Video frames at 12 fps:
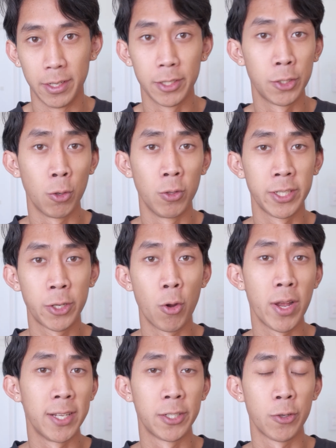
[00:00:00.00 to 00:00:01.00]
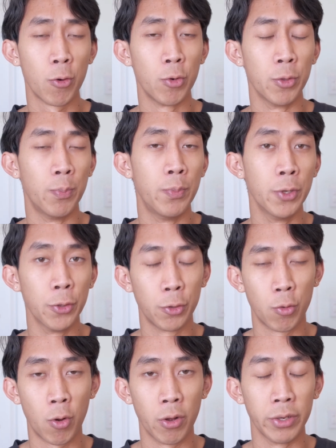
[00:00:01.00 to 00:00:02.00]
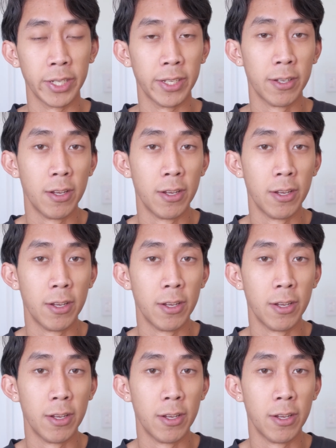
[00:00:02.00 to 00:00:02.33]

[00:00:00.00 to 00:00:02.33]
So let's go ahead and start with build quality.